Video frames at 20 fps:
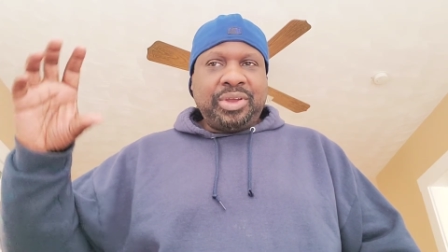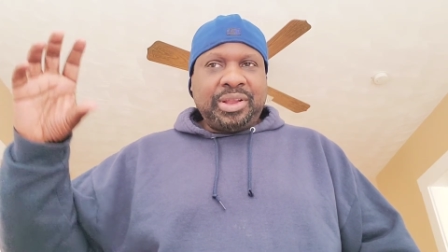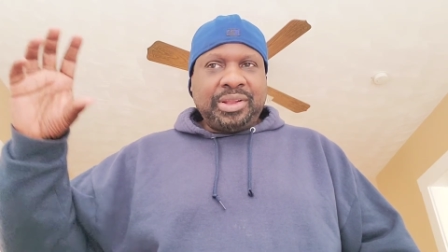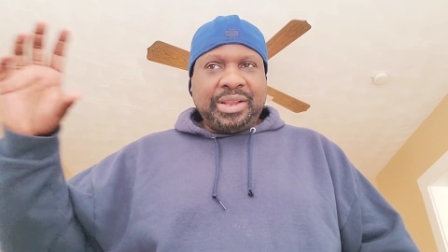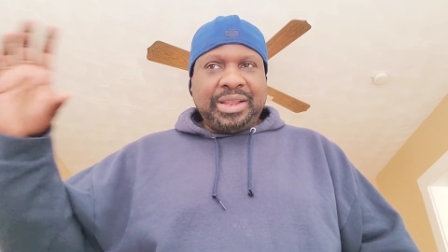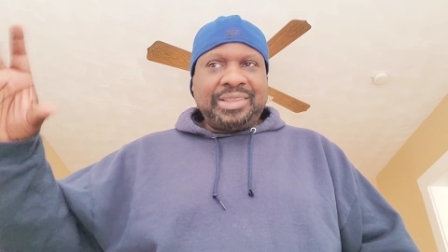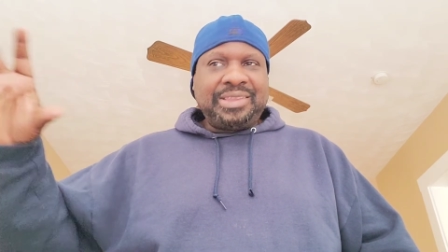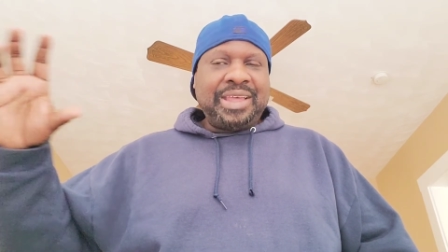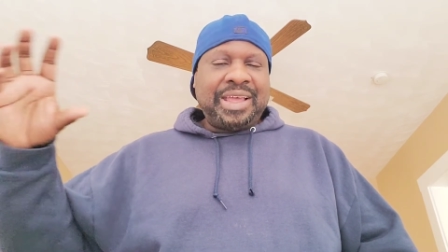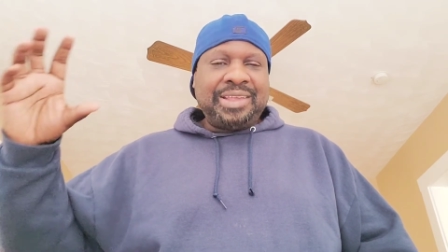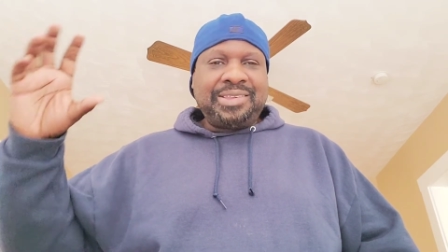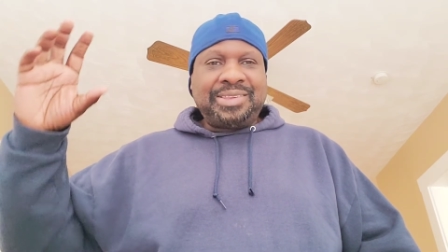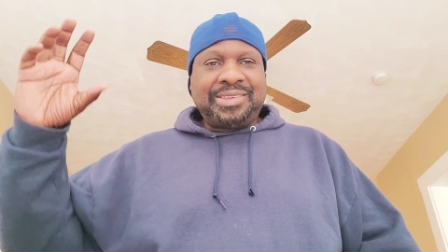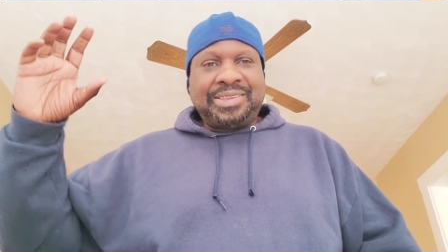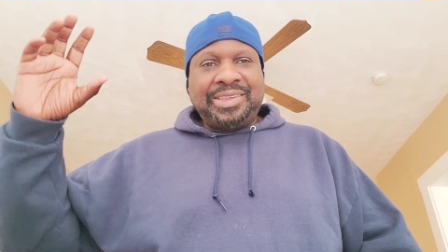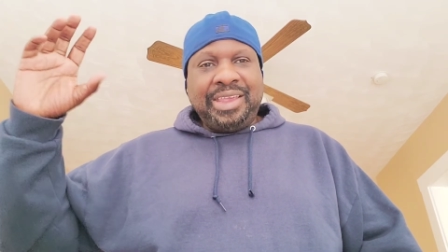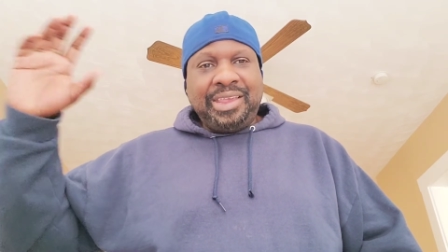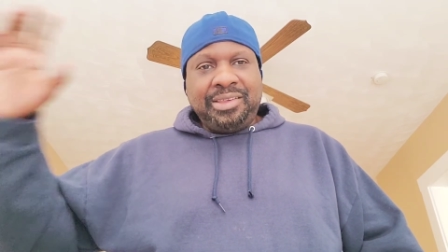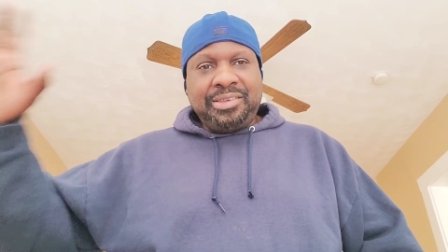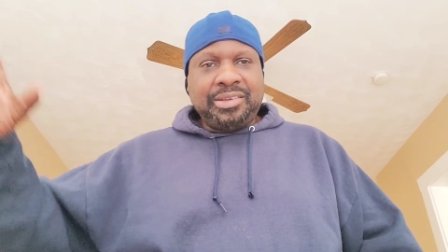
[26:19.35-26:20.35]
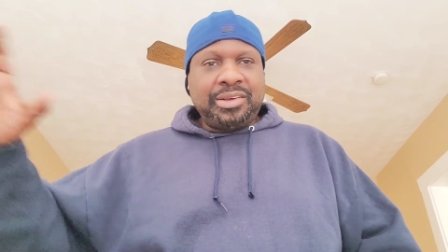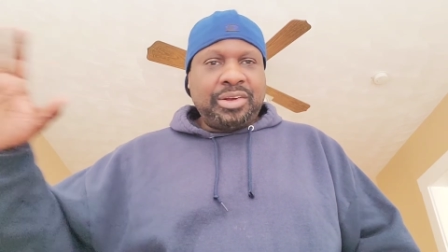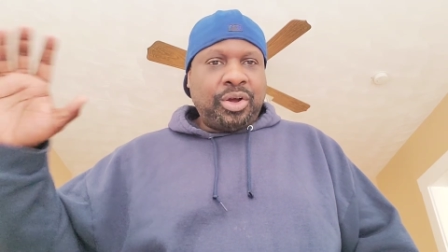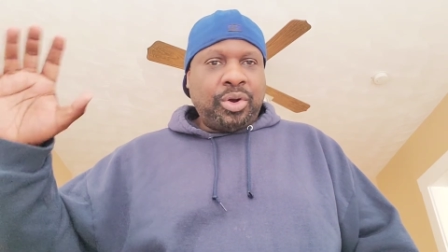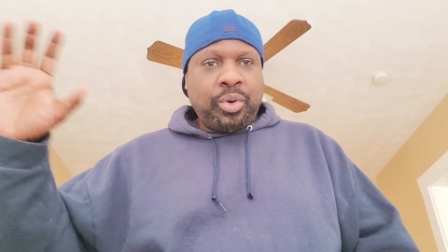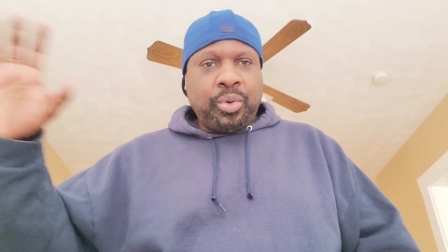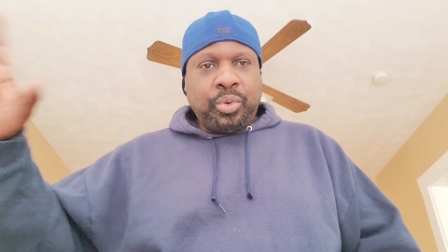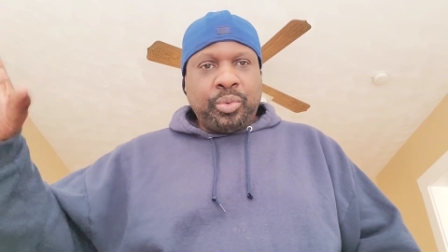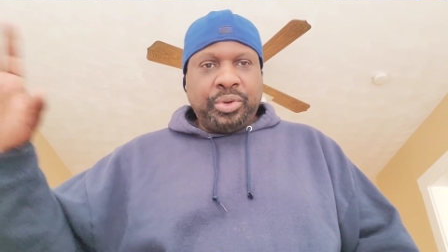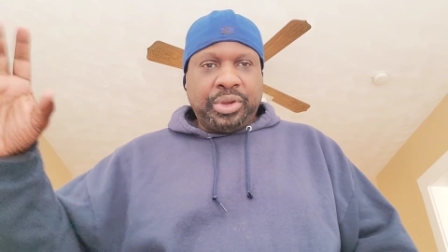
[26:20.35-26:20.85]
let that season a
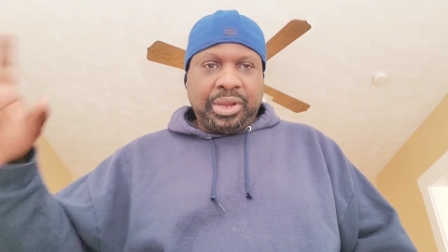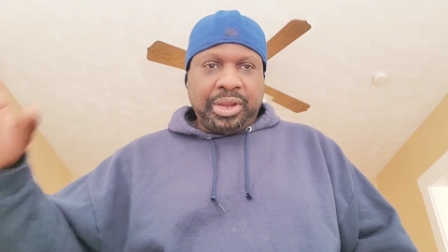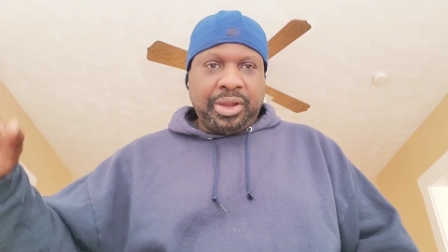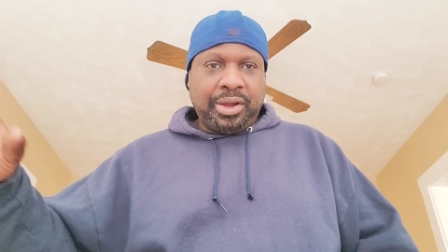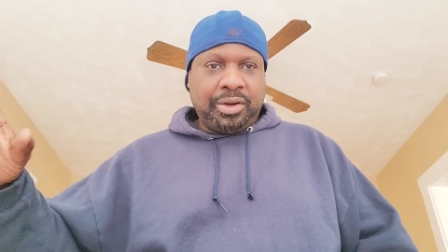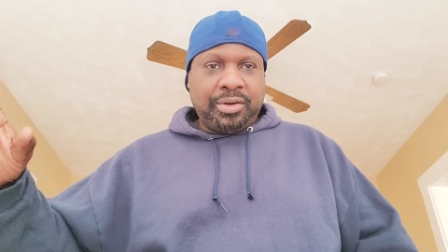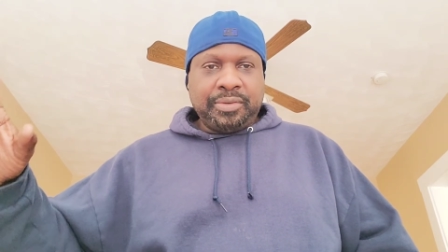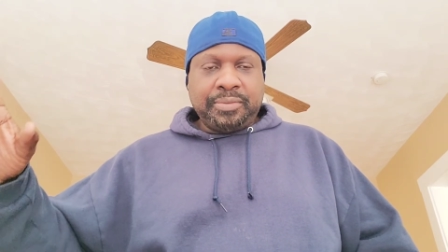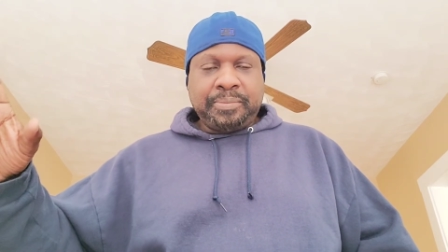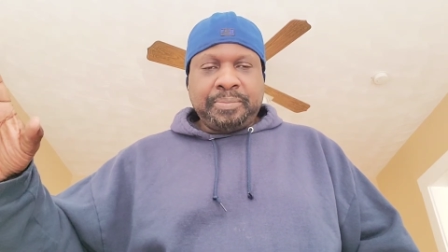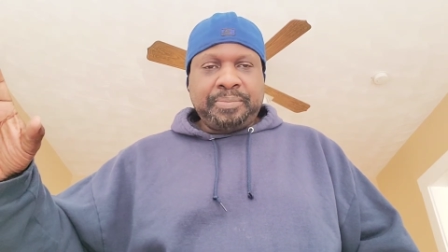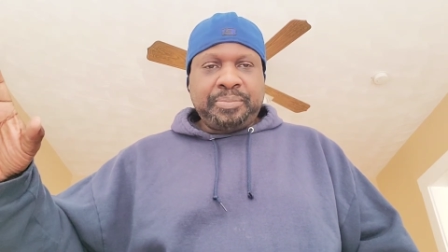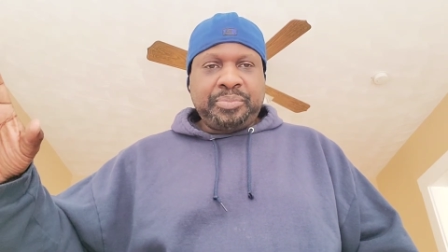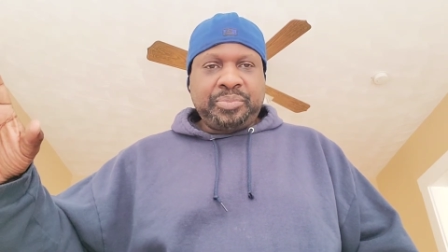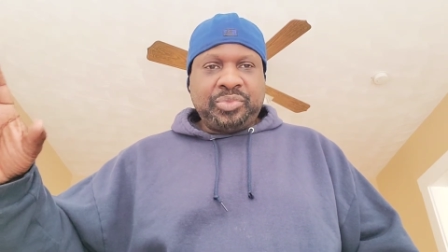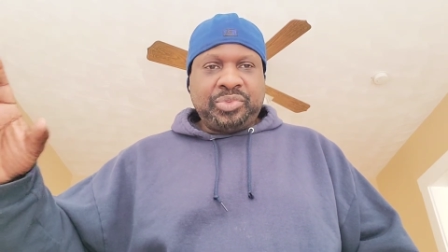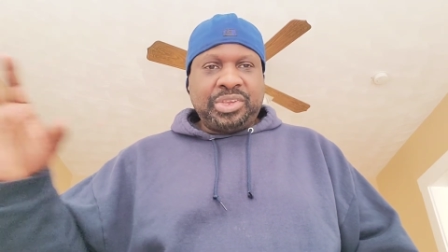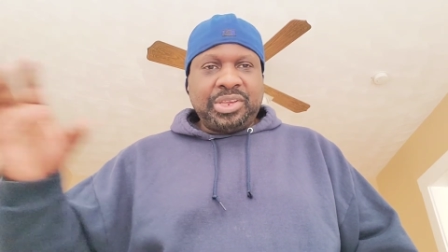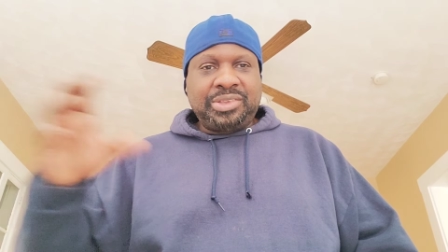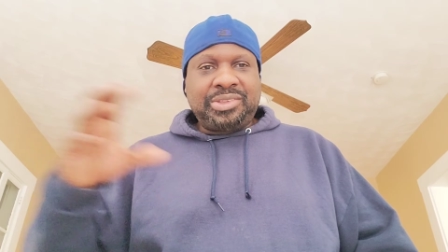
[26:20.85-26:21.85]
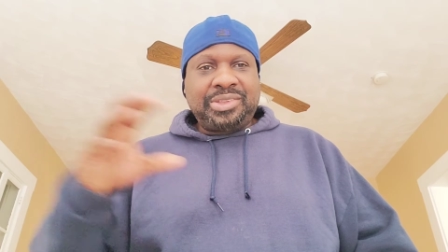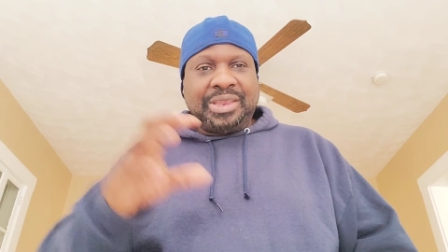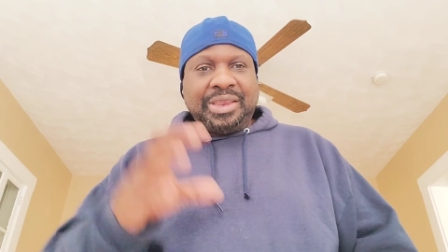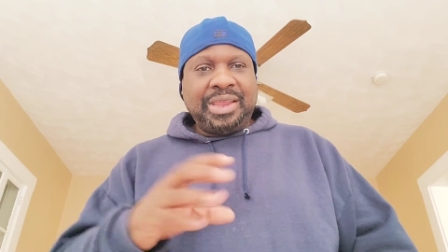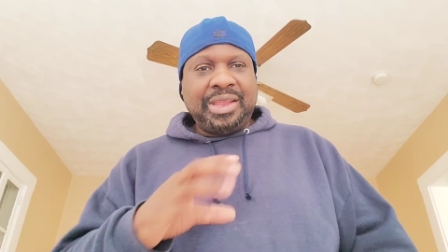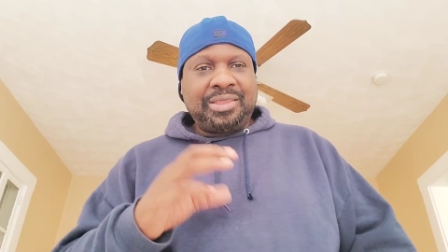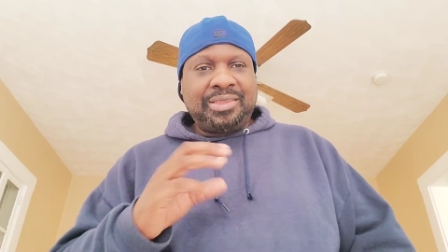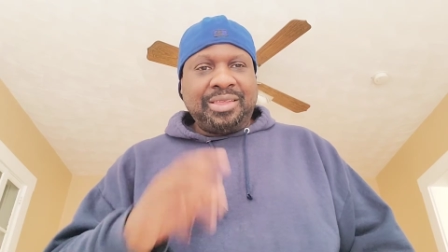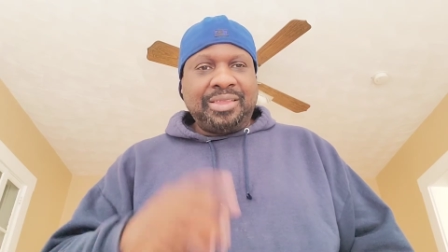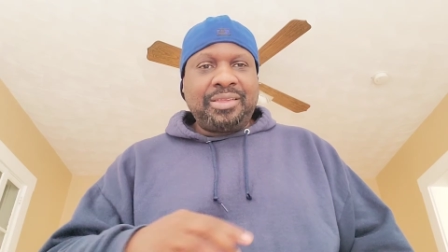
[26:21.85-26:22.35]
whole year just to
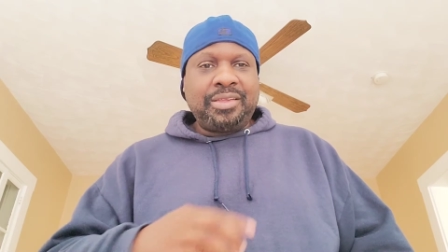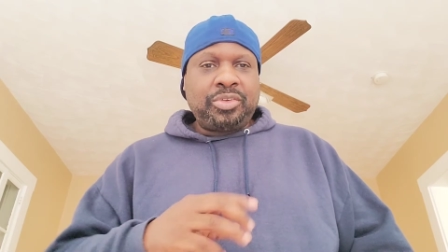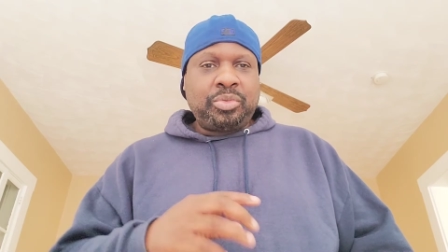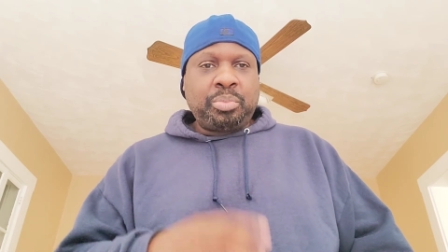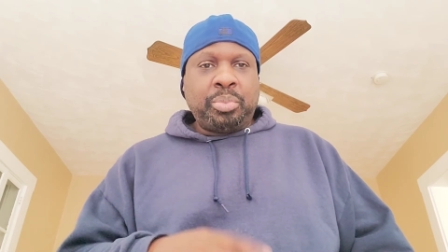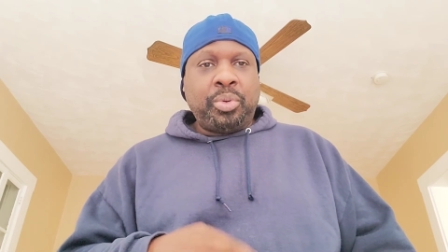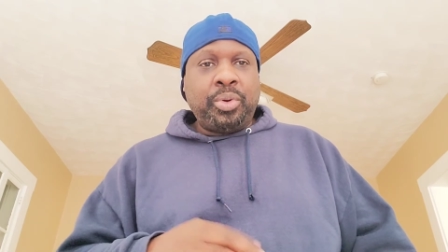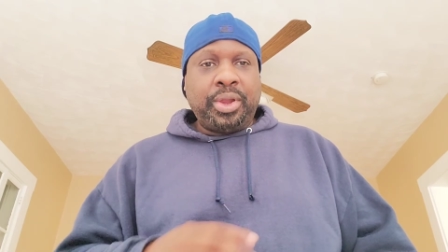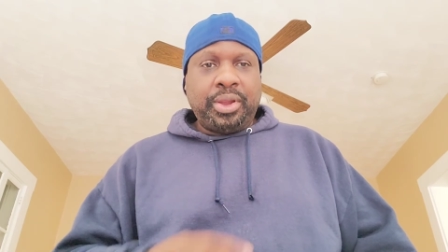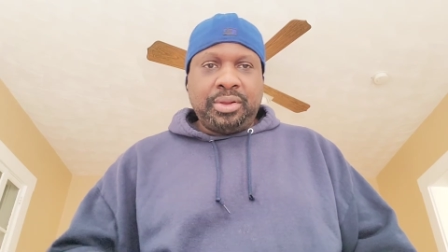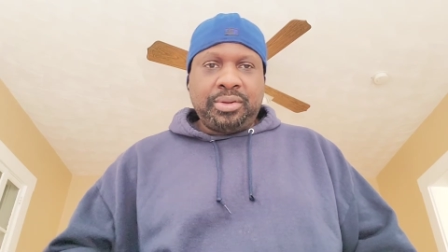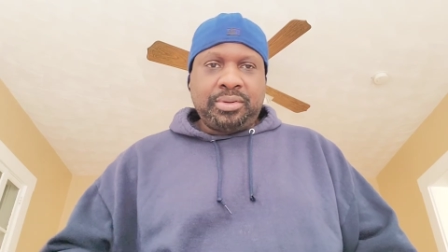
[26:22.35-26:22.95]
get to this point.